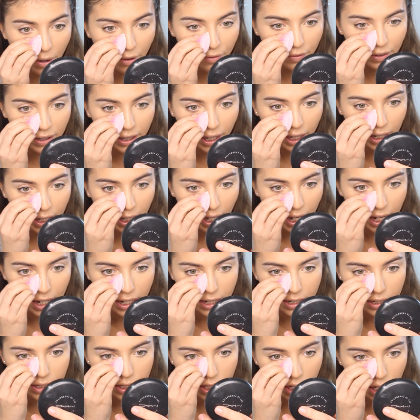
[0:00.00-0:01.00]
I think they get
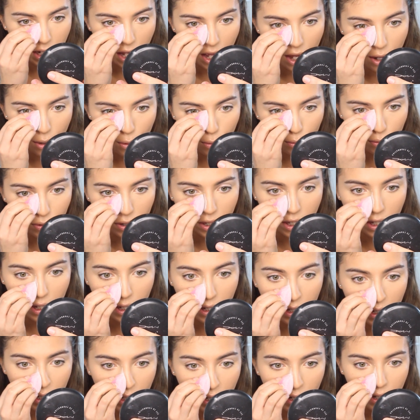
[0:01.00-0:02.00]
into like all the
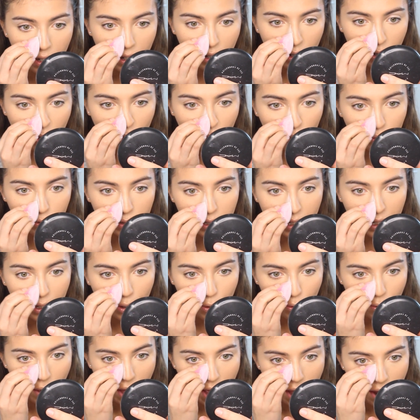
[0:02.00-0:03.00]

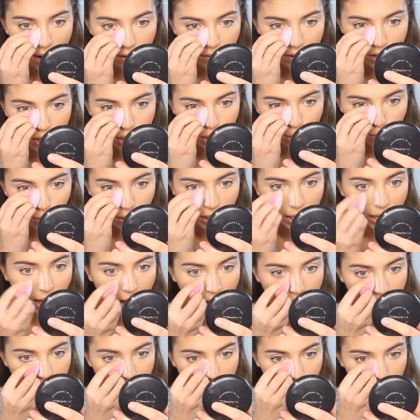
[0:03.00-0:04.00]
little areas you want to
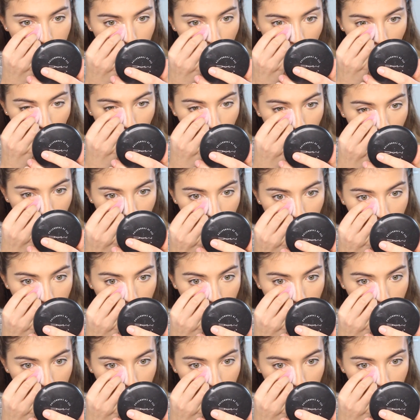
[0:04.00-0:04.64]
get into.